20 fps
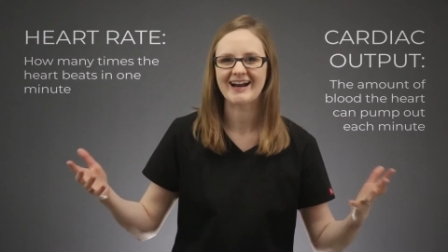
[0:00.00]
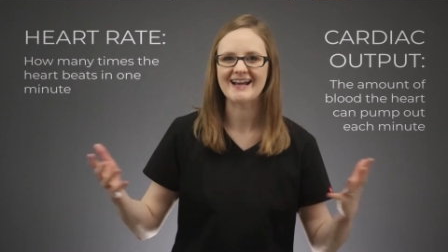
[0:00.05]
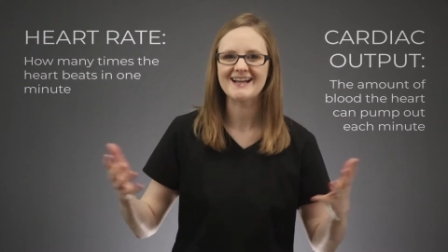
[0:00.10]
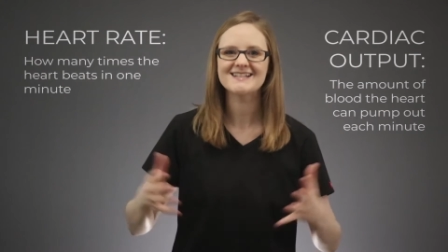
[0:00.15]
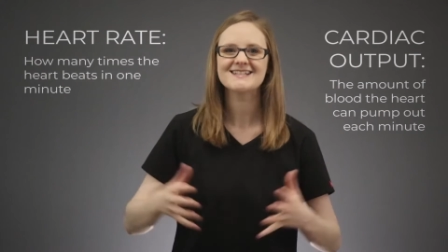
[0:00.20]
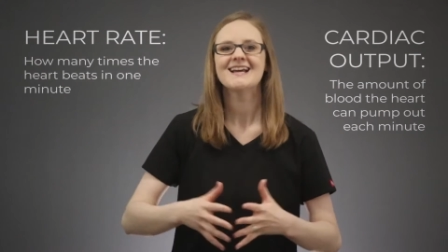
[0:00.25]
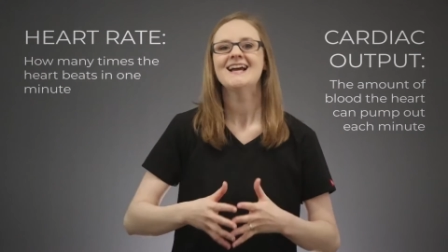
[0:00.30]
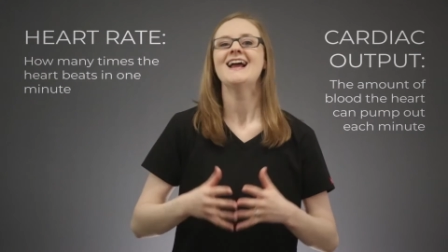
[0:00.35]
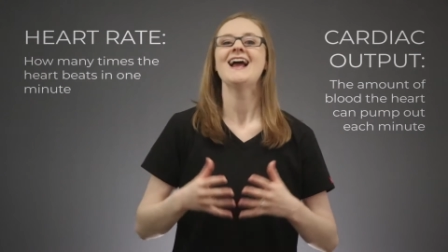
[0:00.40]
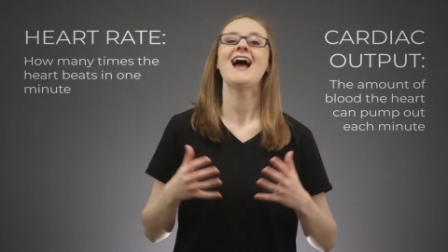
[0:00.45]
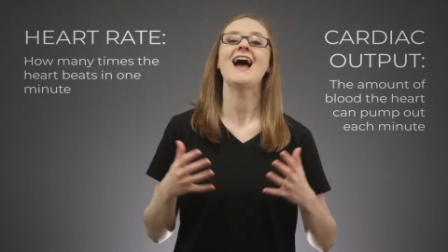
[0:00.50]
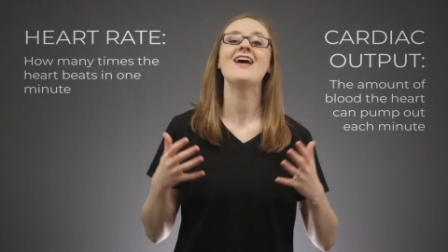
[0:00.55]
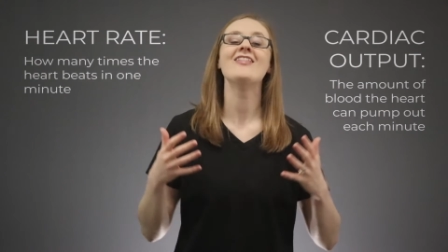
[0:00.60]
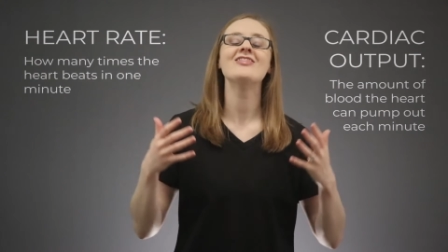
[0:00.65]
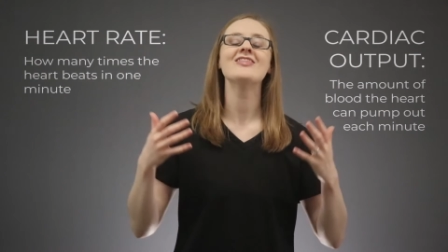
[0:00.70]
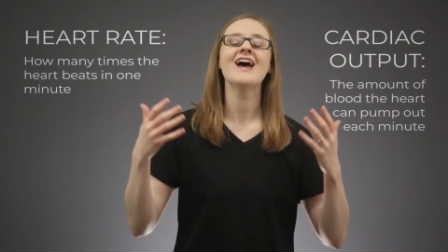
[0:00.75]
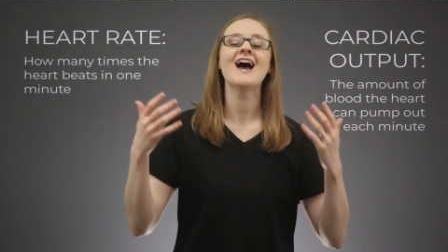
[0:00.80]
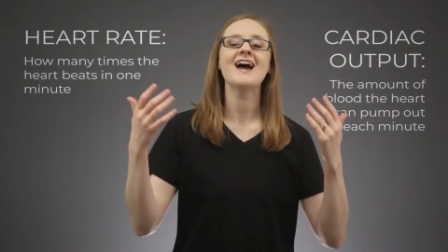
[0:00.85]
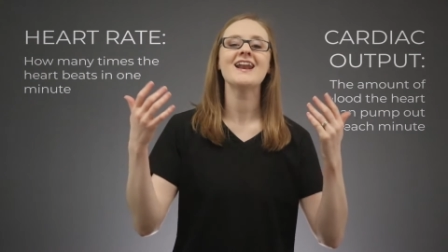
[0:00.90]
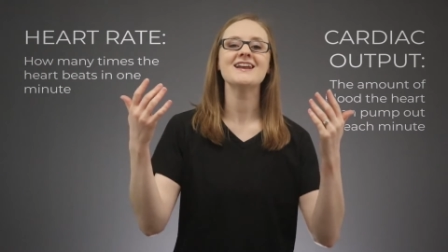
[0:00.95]
right?
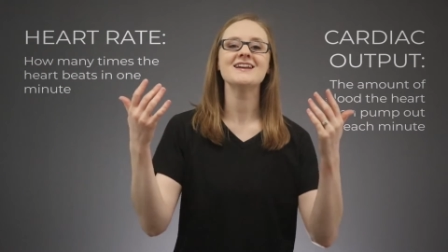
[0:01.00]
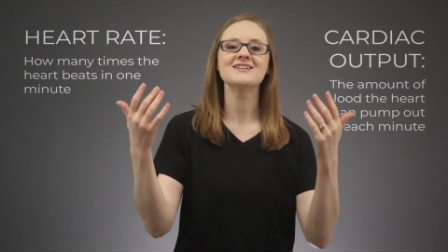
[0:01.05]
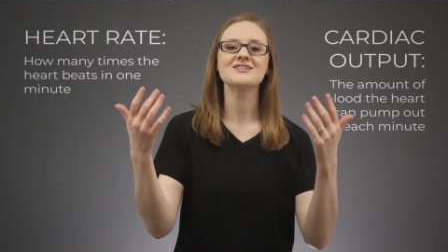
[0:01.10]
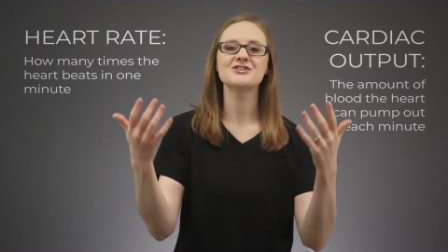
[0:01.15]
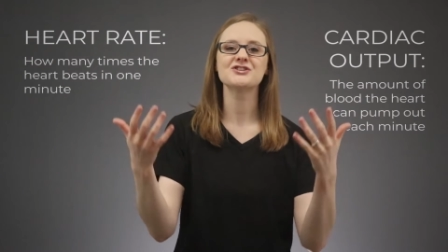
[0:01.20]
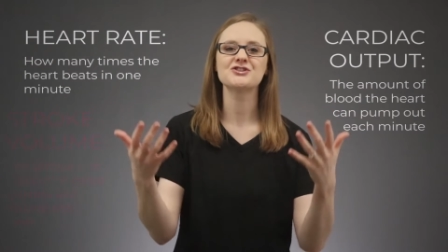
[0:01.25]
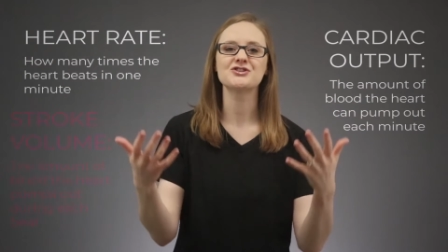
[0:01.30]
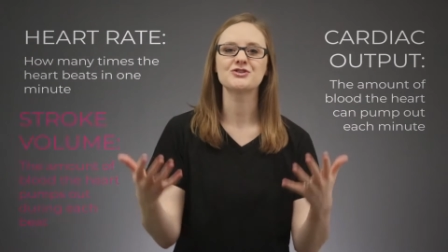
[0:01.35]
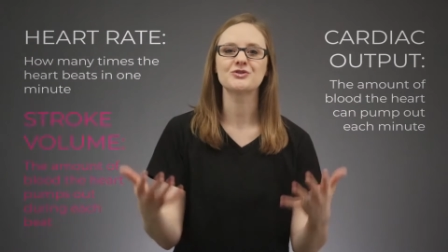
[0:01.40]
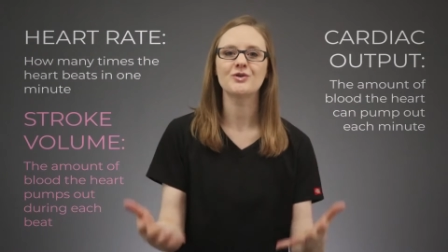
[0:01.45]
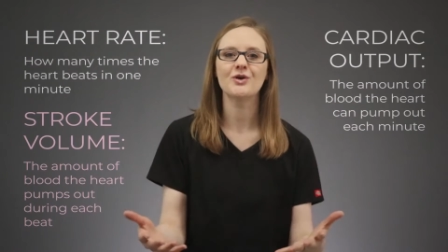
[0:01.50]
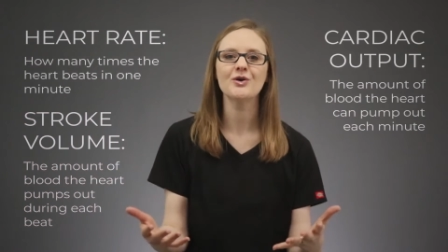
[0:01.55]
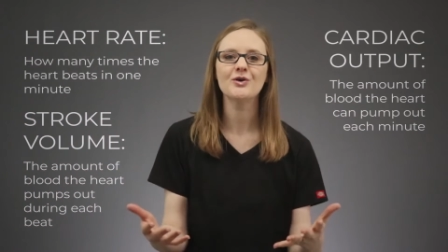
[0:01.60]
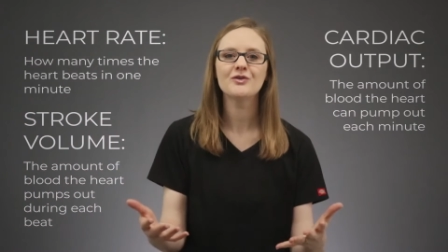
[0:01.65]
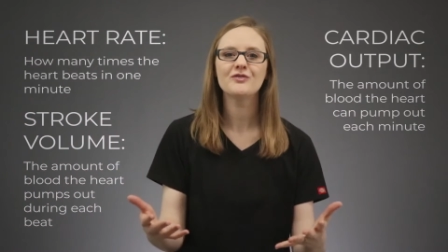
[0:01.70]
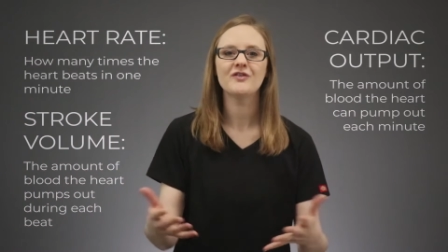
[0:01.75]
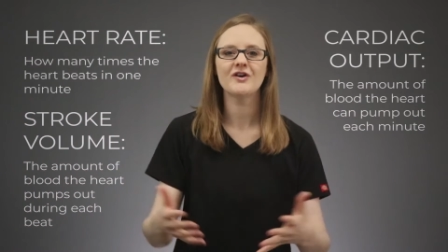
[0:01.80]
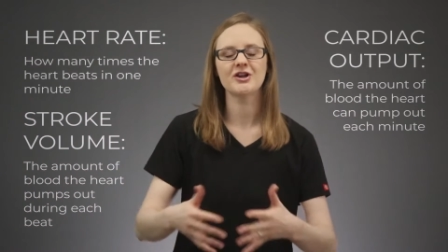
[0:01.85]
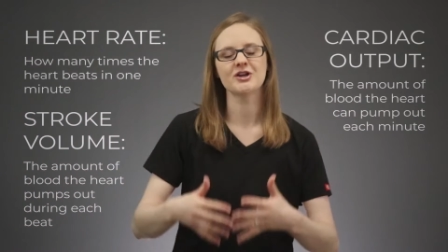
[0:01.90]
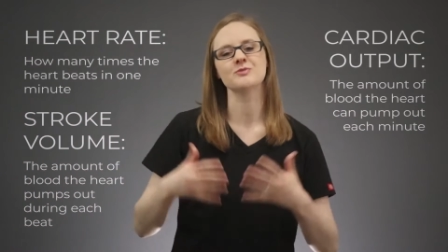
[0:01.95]
And that is
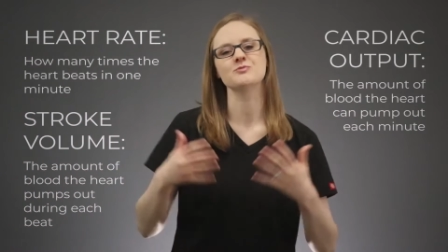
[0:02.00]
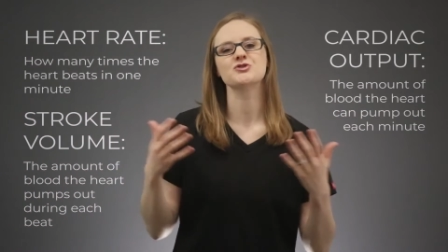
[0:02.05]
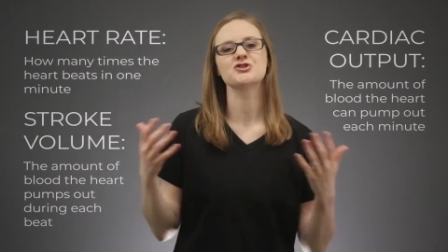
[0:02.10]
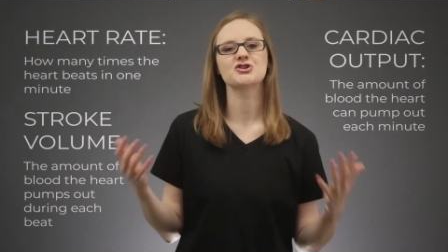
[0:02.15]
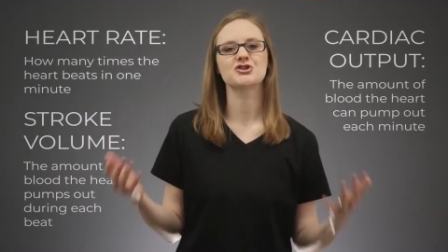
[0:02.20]
stroke volume.